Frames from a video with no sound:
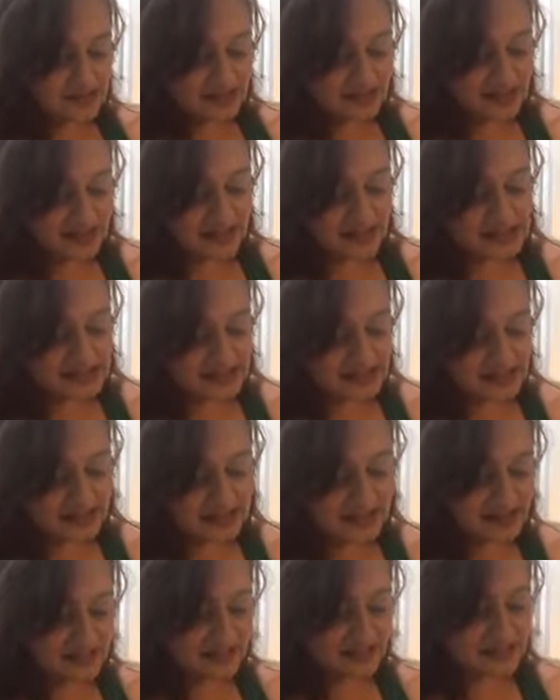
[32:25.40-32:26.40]

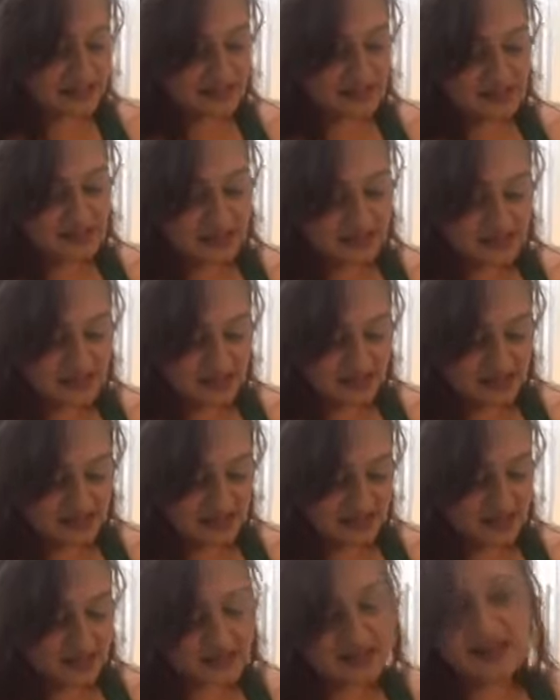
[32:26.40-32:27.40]
quesadilla,
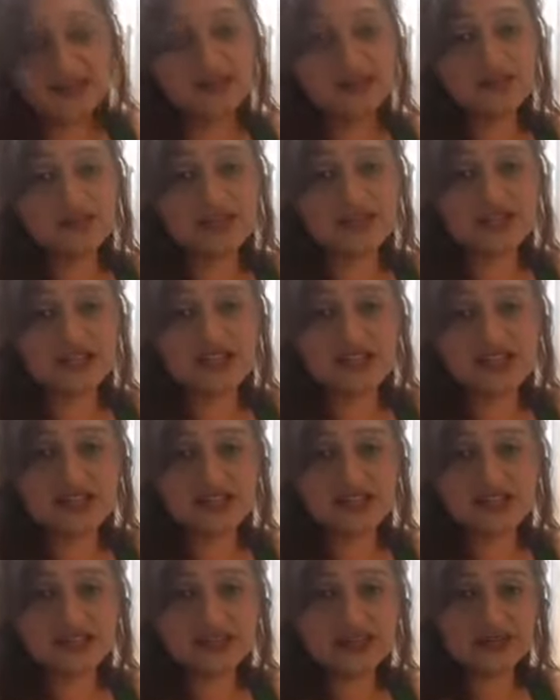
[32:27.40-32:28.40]
a little bit of
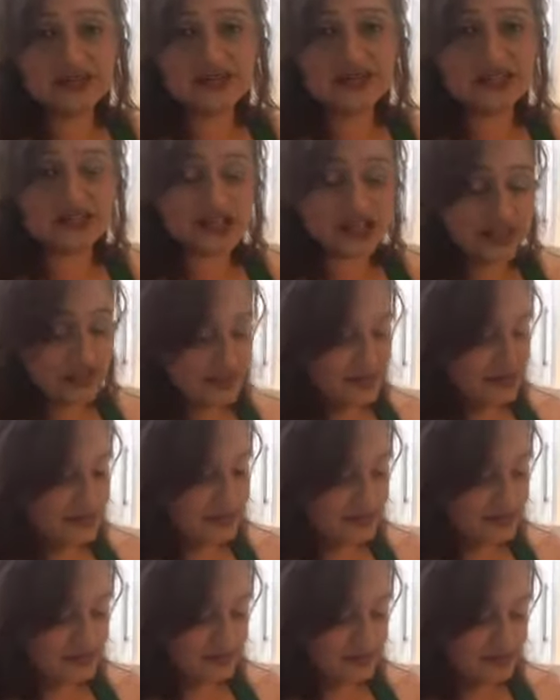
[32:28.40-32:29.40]
cheese, a little bit of chicken,
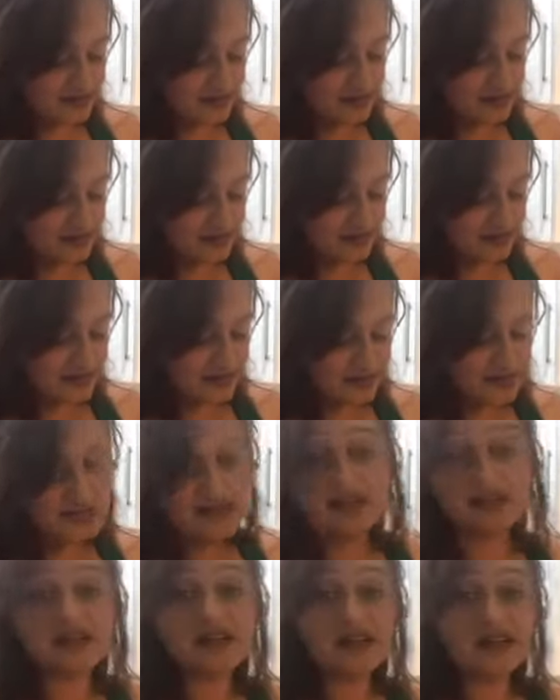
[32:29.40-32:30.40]

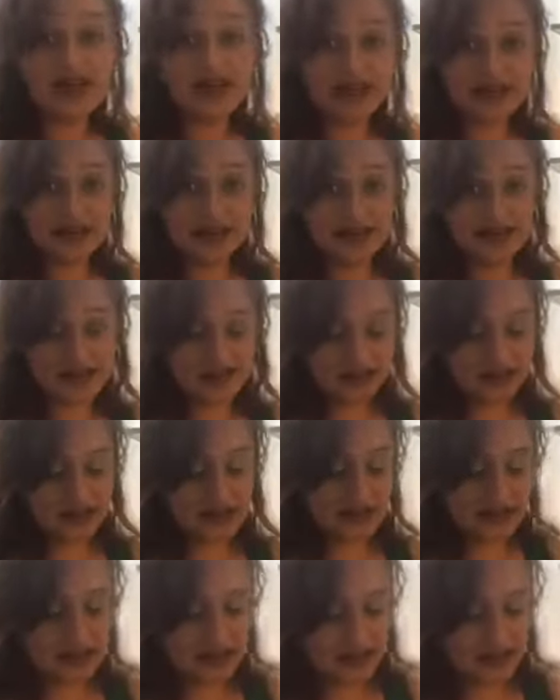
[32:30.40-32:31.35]
and a